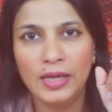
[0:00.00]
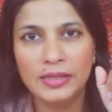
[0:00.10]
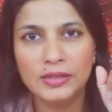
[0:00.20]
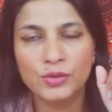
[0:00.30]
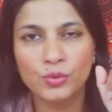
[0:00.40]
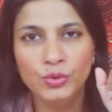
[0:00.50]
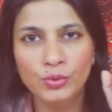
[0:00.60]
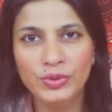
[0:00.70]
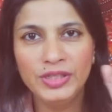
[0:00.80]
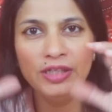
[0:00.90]
And so
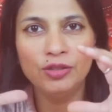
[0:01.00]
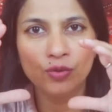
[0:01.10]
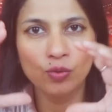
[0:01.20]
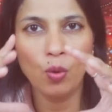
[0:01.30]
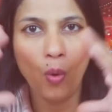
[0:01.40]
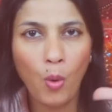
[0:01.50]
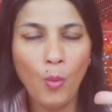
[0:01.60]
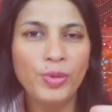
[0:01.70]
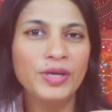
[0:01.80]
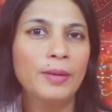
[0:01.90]
you need to
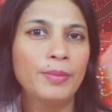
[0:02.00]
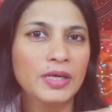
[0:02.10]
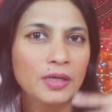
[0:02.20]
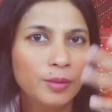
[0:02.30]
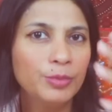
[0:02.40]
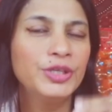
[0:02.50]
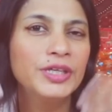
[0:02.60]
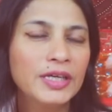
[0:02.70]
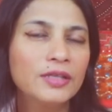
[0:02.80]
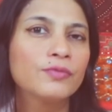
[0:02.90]
open up and
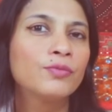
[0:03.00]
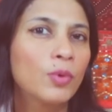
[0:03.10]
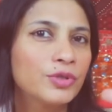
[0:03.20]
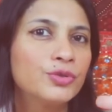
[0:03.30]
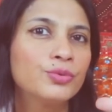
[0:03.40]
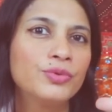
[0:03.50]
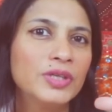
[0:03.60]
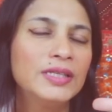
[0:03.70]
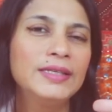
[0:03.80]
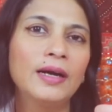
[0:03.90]
communicate of what you
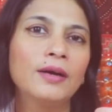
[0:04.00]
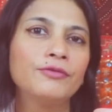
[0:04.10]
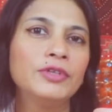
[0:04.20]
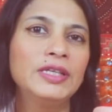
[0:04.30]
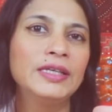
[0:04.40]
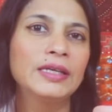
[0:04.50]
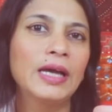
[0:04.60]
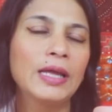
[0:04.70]
really are feeling